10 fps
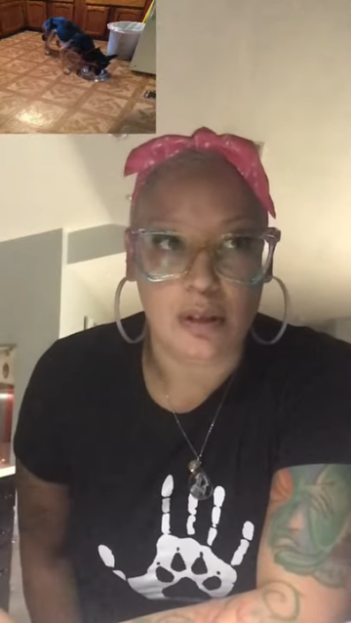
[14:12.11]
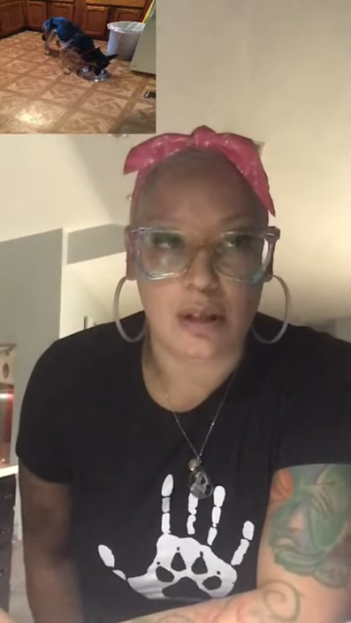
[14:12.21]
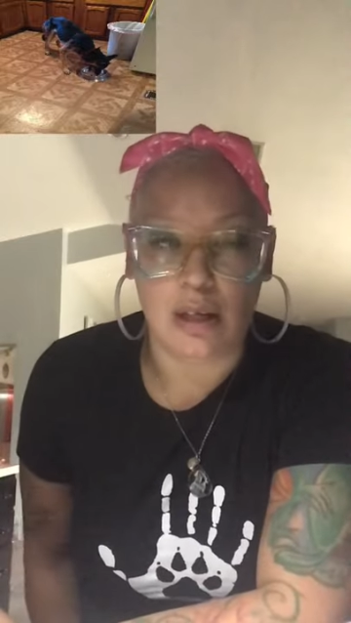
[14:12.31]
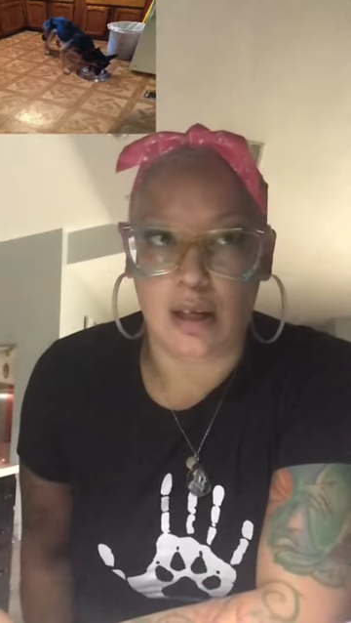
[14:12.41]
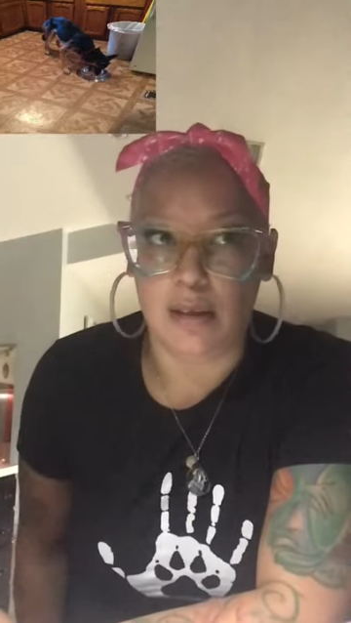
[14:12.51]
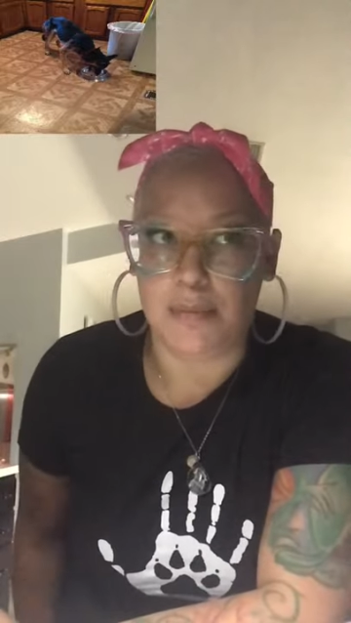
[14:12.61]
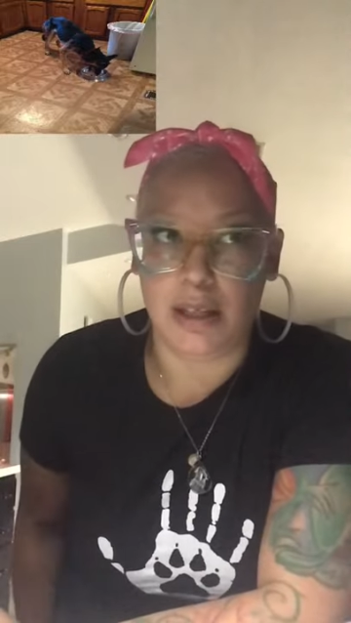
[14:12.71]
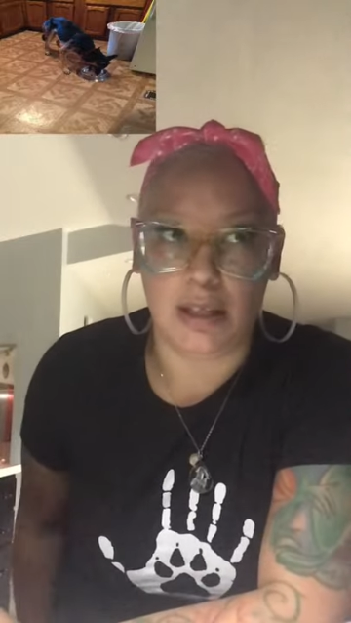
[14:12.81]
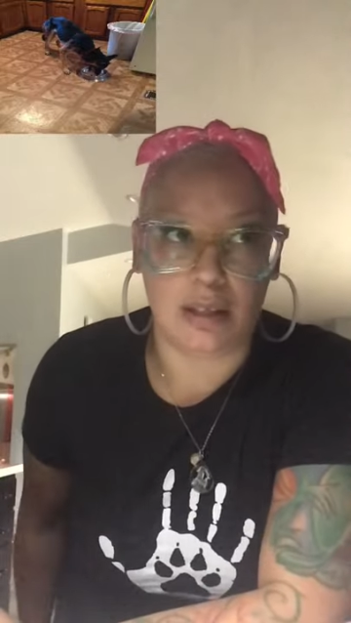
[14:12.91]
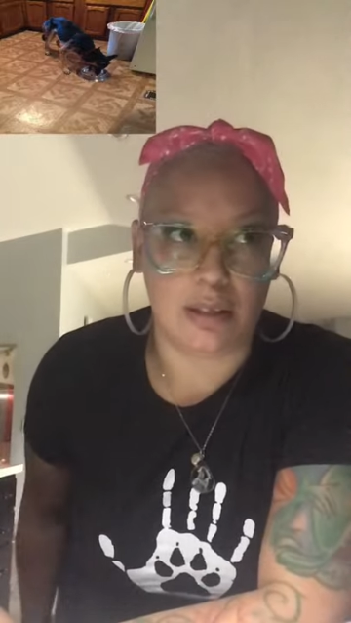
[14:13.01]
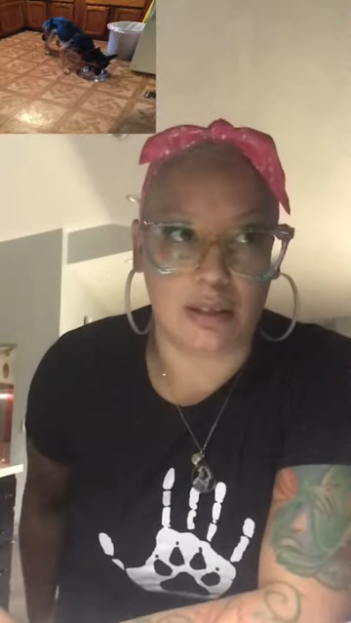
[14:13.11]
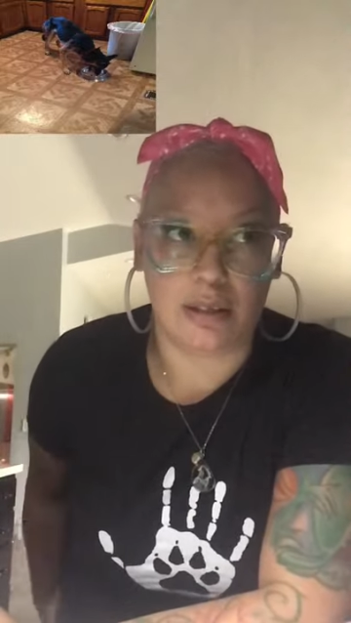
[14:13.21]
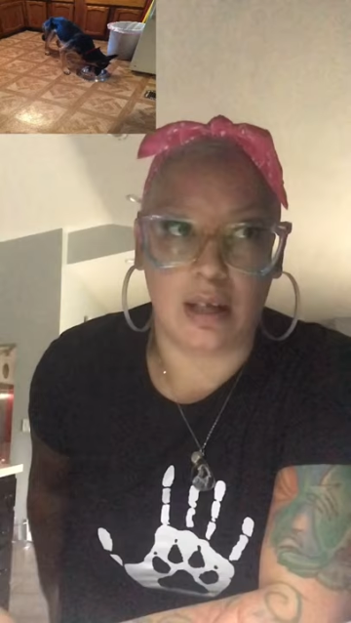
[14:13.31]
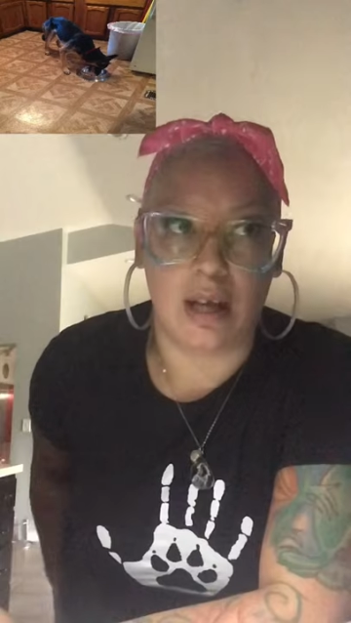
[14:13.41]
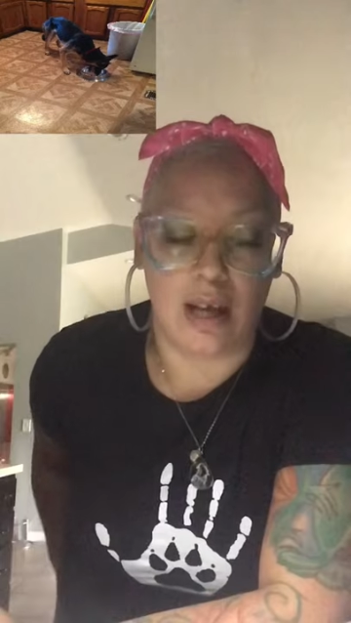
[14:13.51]
Um, and
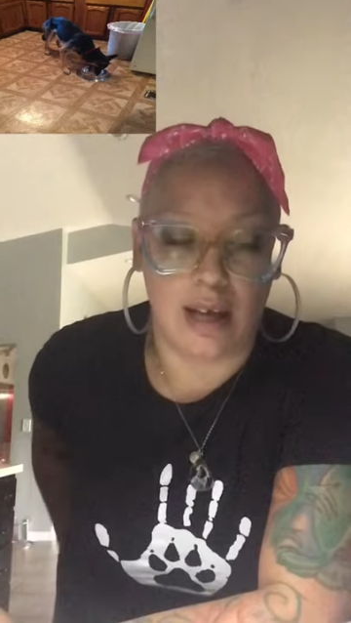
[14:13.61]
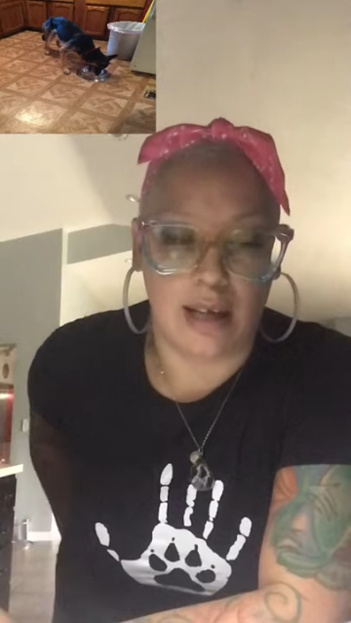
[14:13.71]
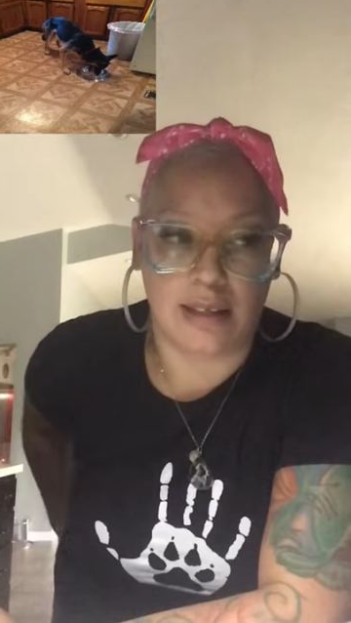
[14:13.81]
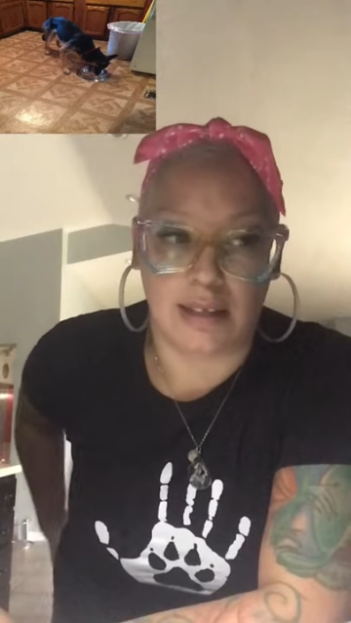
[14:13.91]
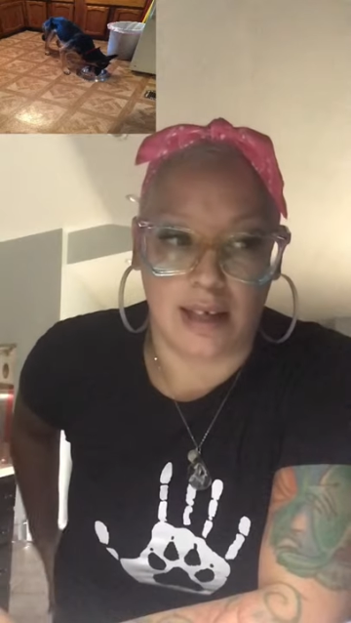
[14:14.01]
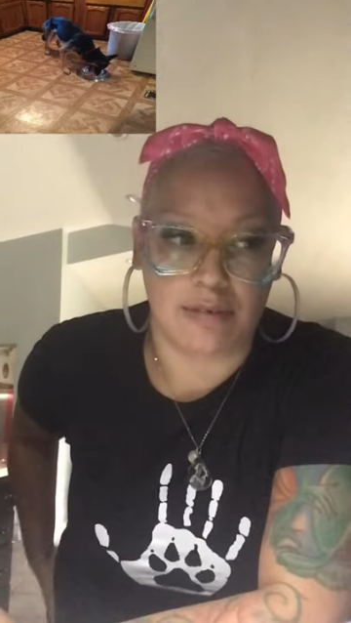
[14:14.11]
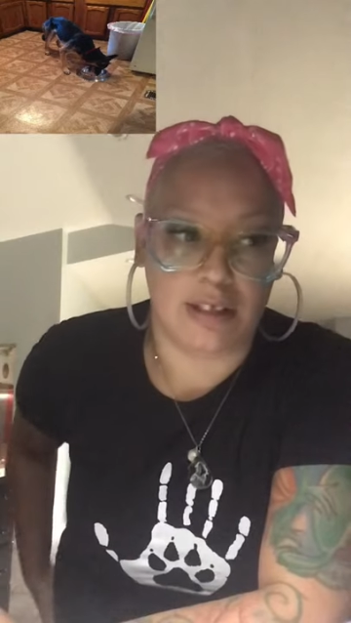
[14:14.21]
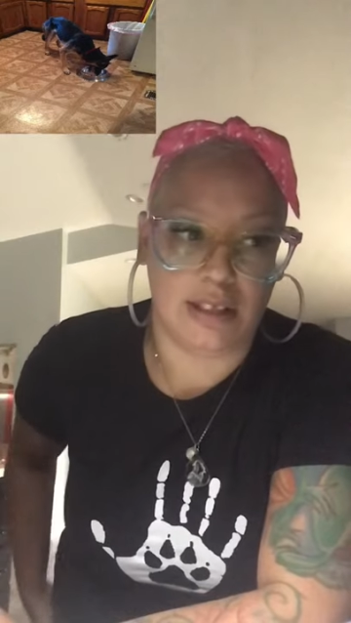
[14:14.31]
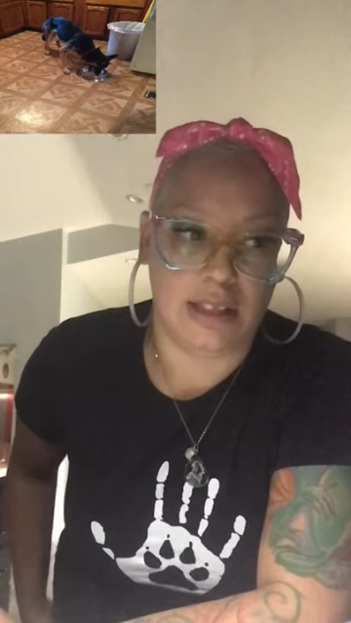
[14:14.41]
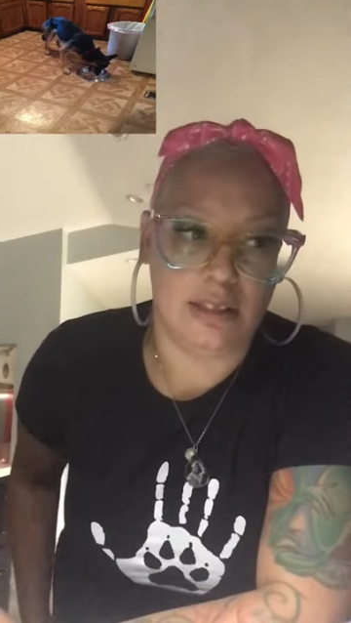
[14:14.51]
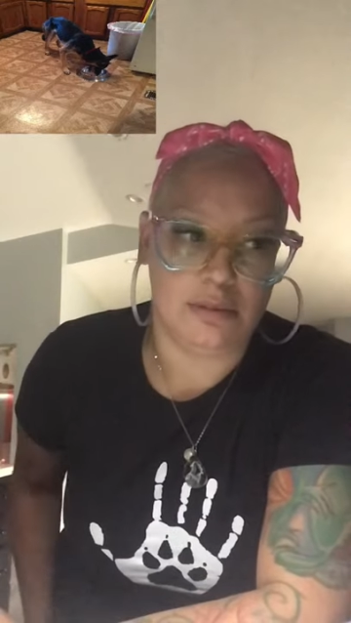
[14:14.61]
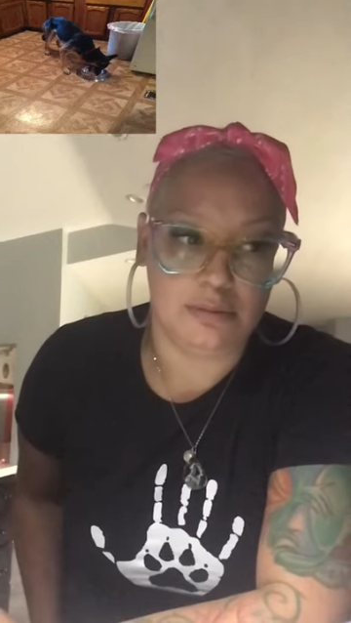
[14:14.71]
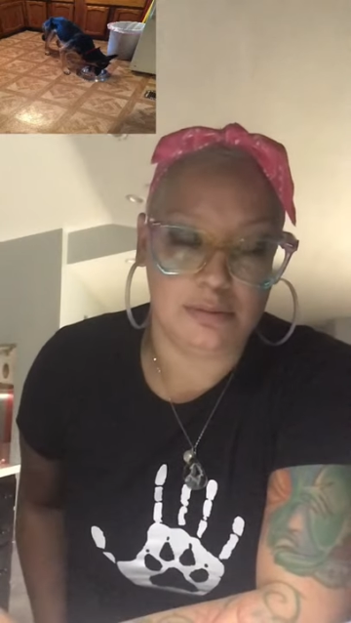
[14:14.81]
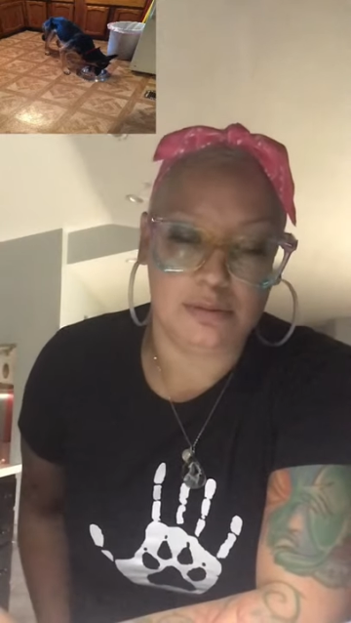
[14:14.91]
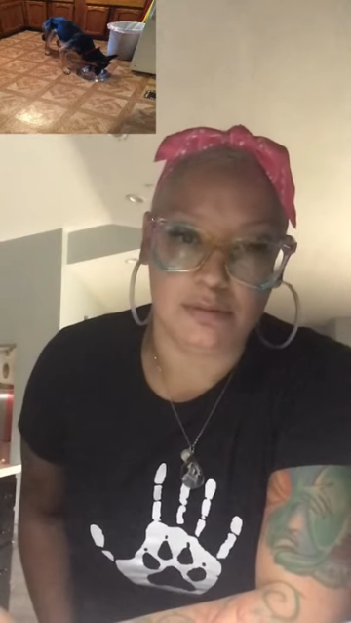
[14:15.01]
I, I really,
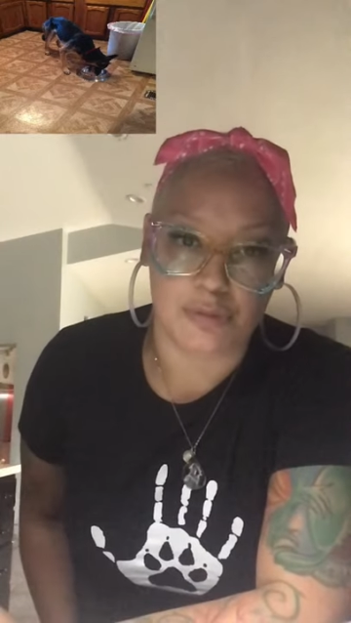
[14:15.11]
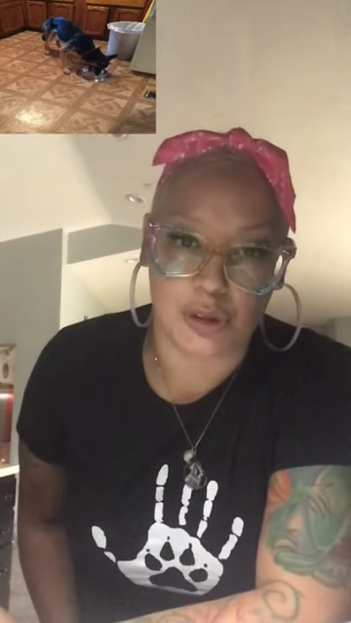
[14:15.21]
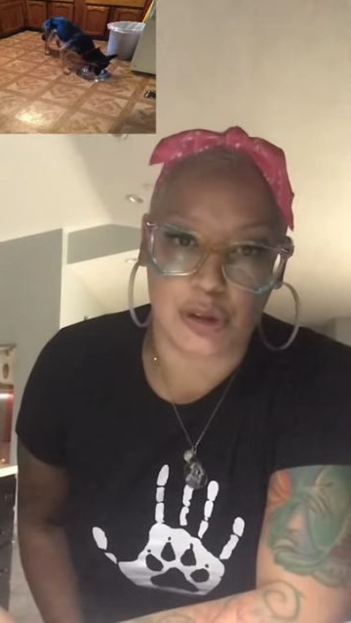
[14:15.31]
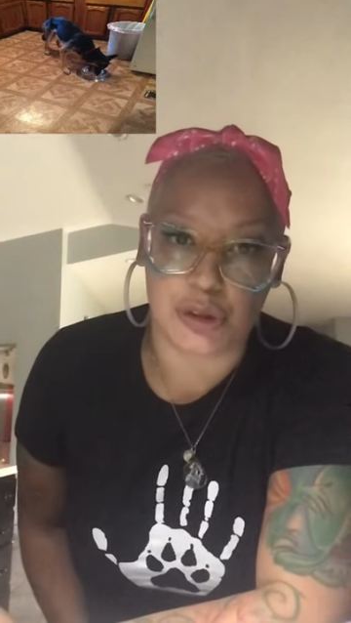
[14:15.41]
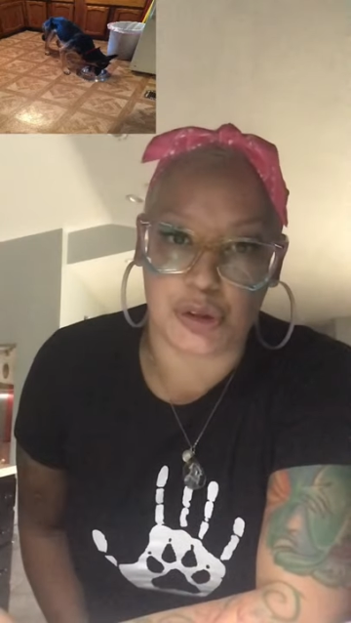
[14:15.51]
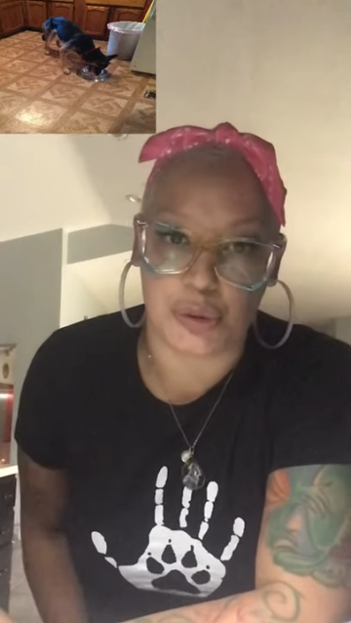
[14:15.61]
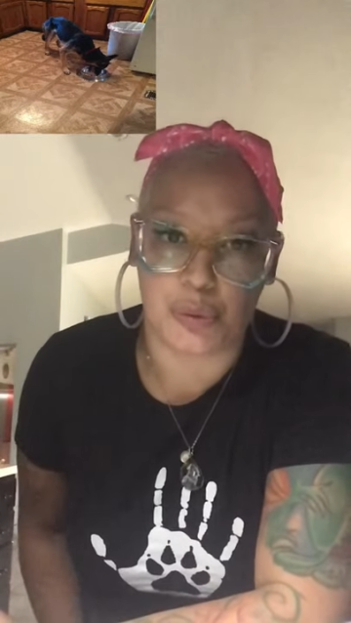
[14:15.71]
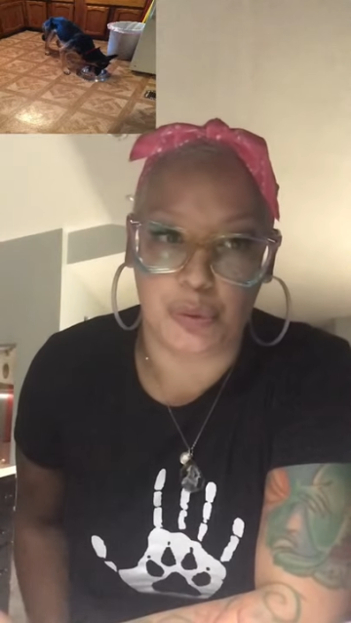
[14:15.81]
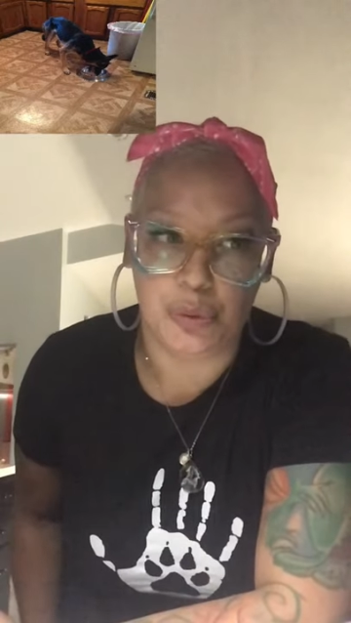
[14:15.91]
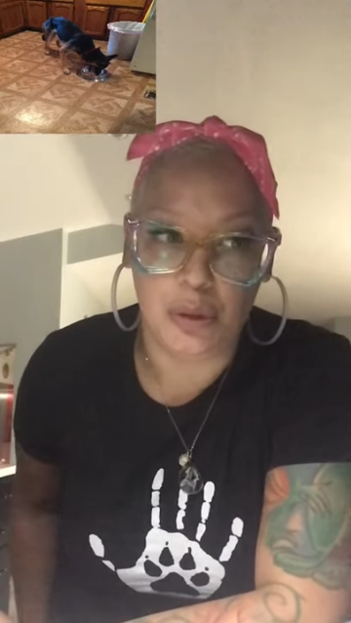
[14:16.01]
really do